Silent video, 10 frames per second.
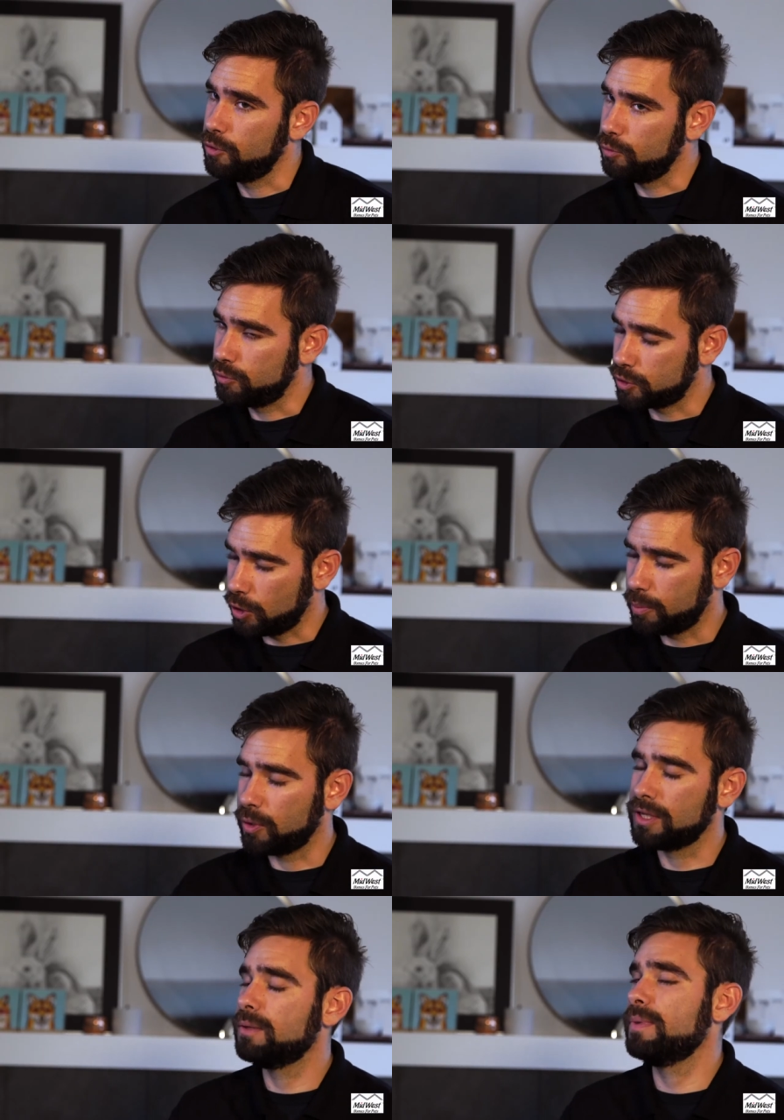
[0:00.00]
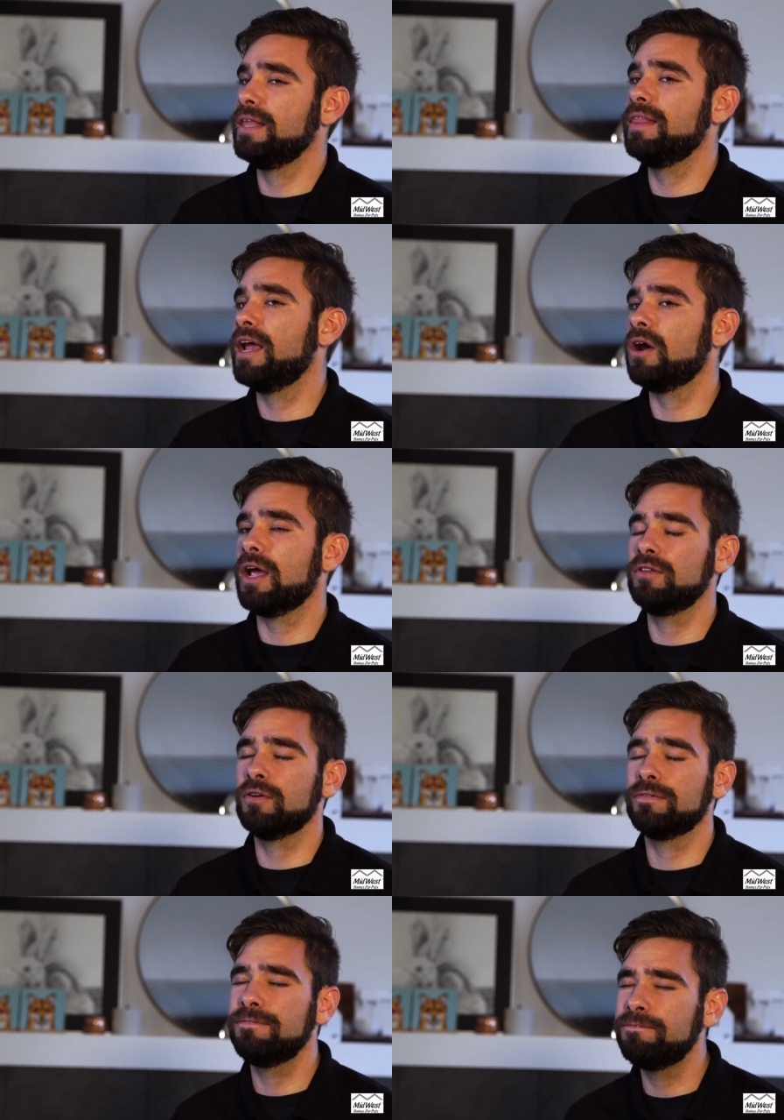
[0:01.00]
you start putting them in there and
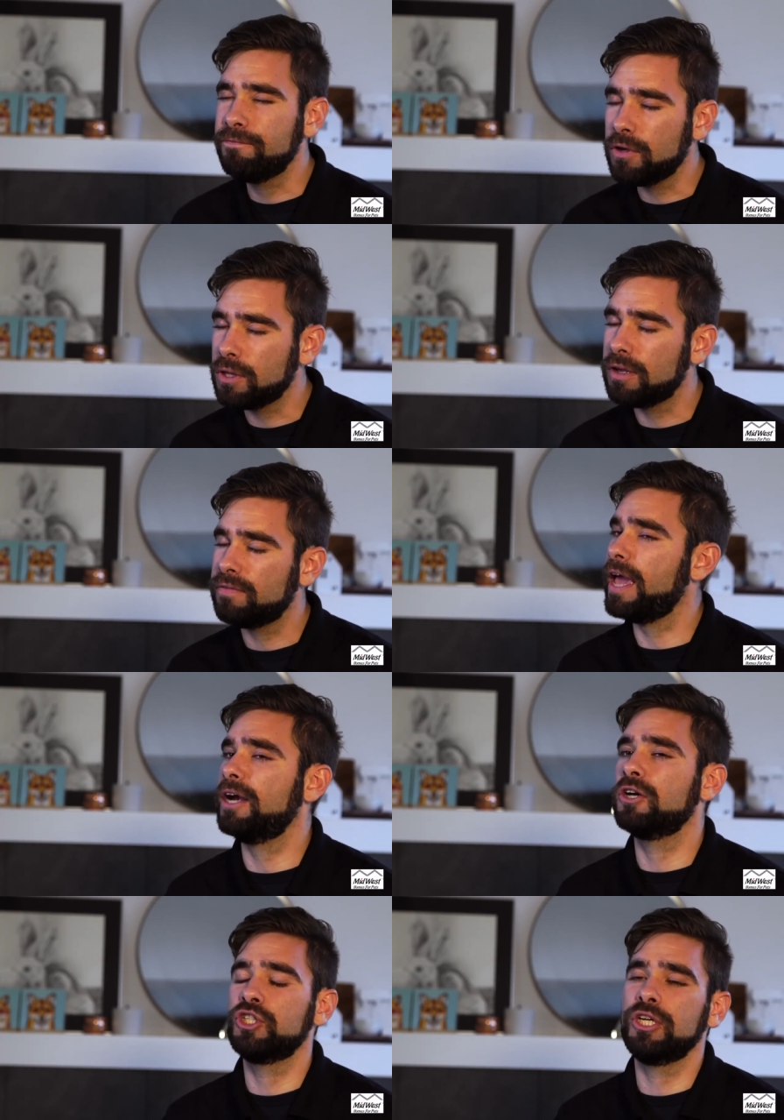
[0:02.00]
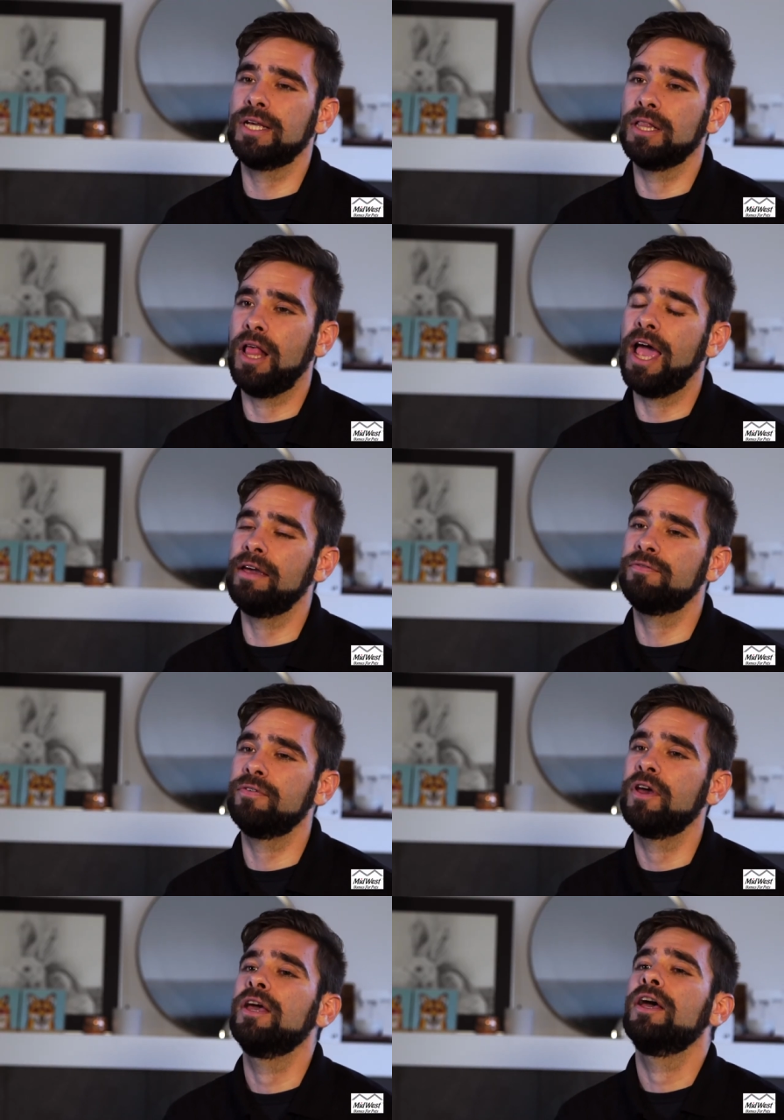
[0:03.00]
they're full of energy and
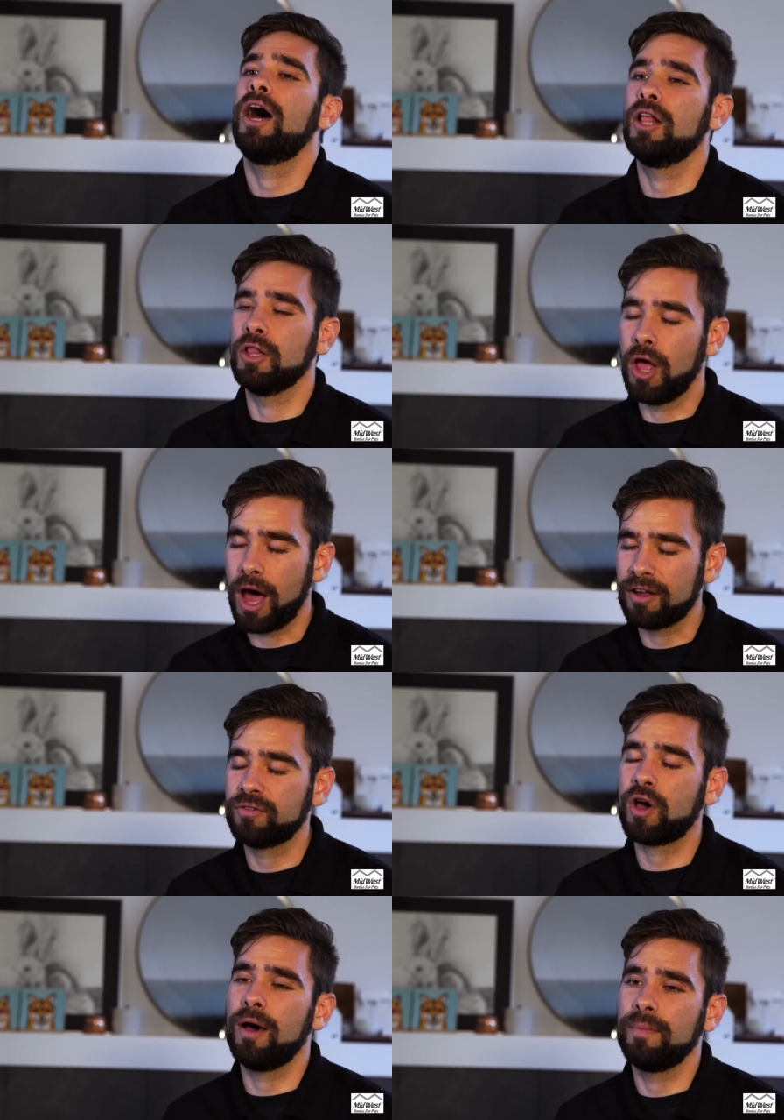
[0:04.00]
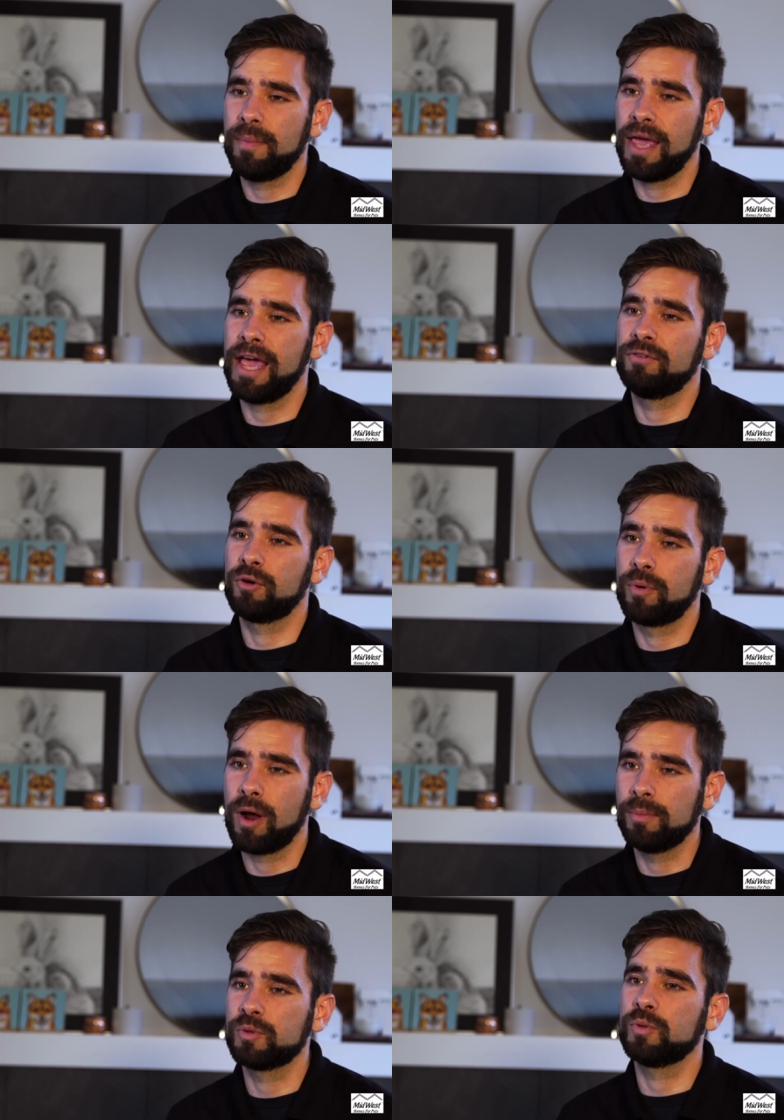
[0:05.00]
life, a lot of common behavior
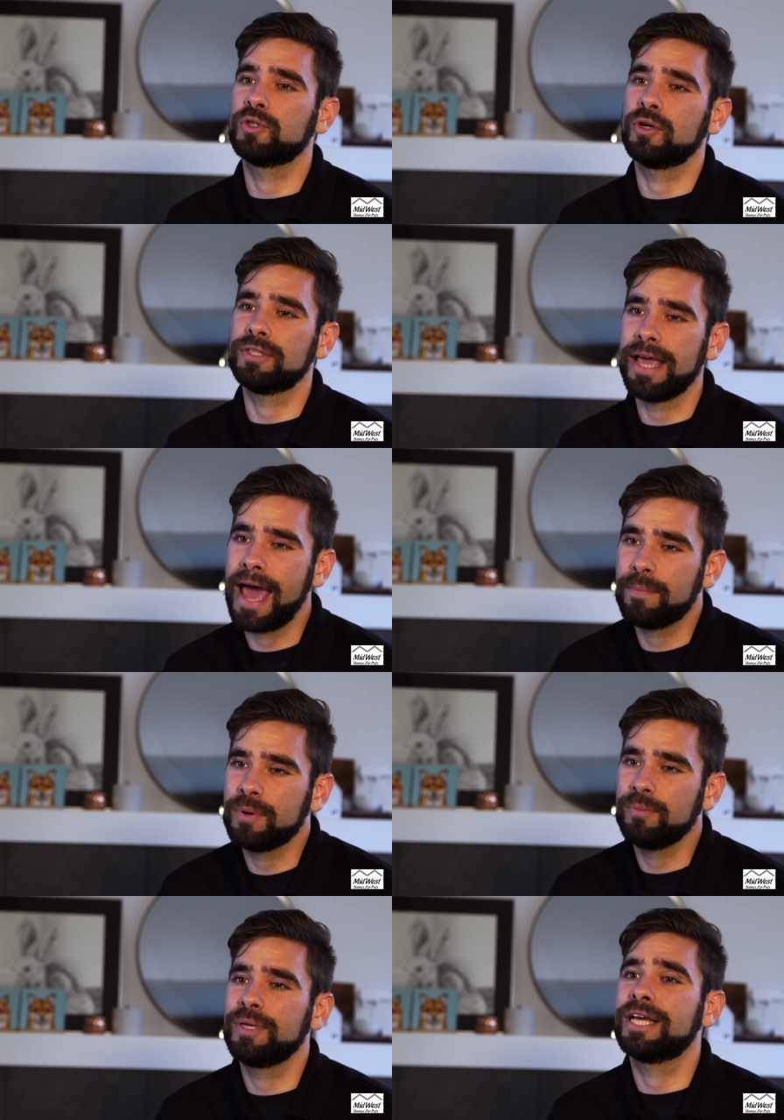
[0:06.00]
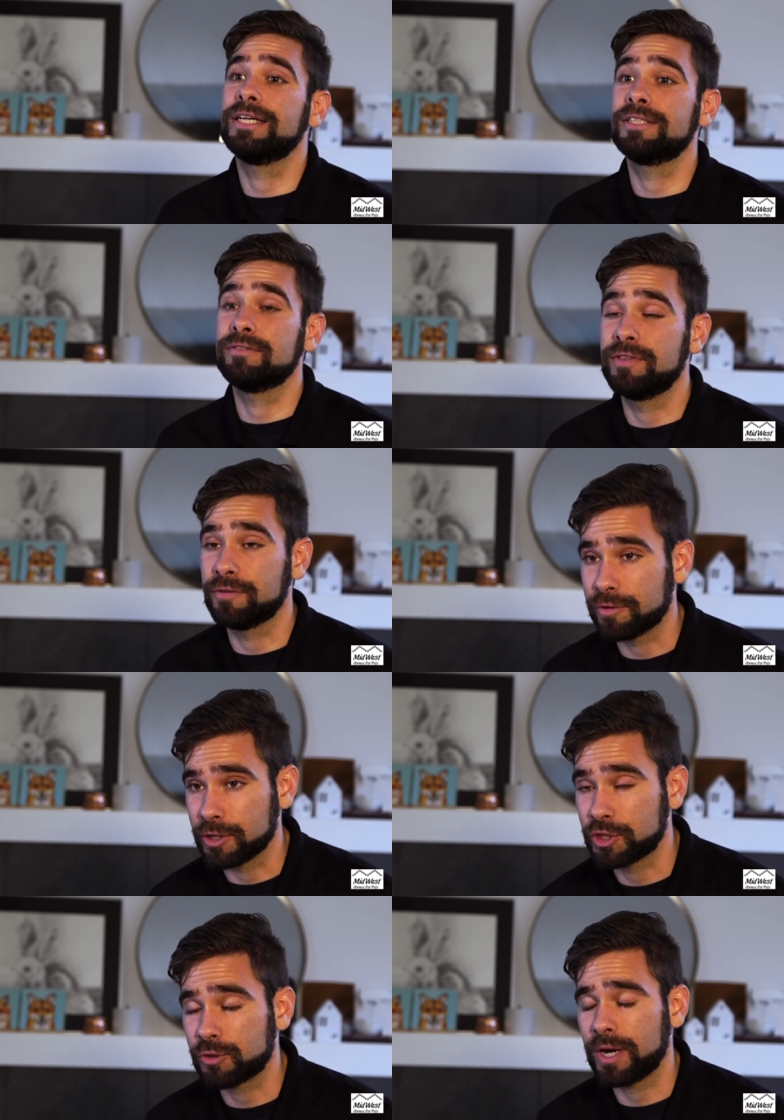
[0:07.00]
problems will start to happen because of the
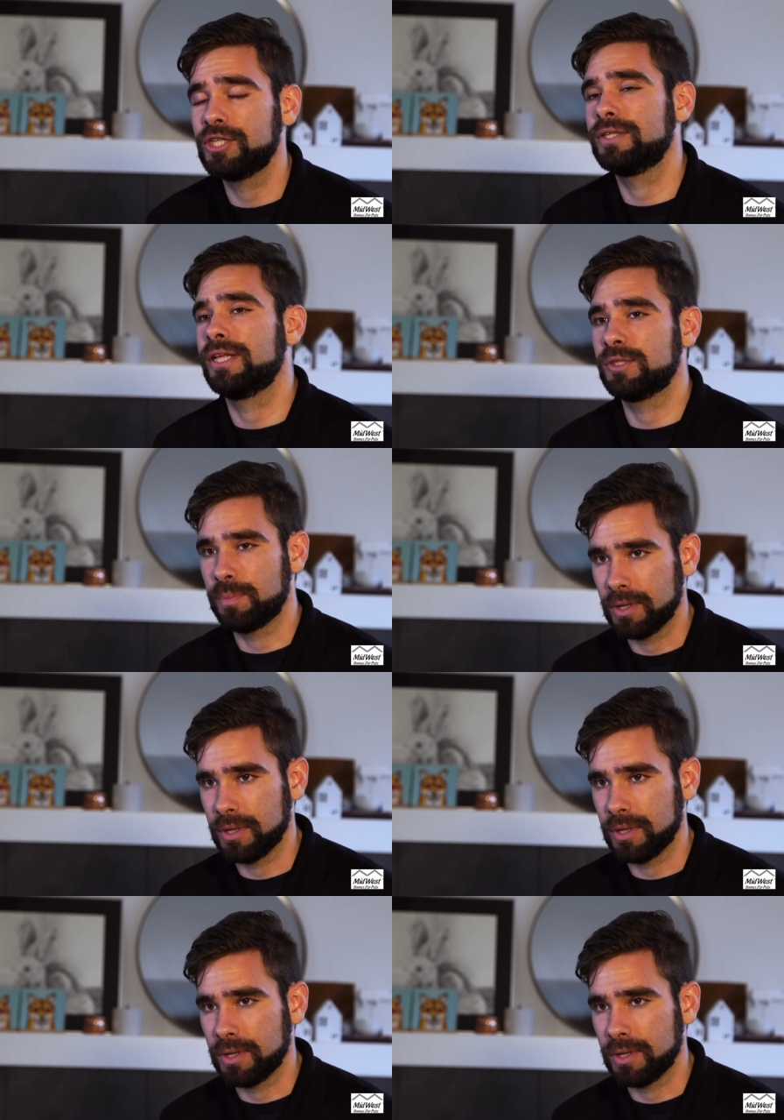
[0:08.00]
frustration that's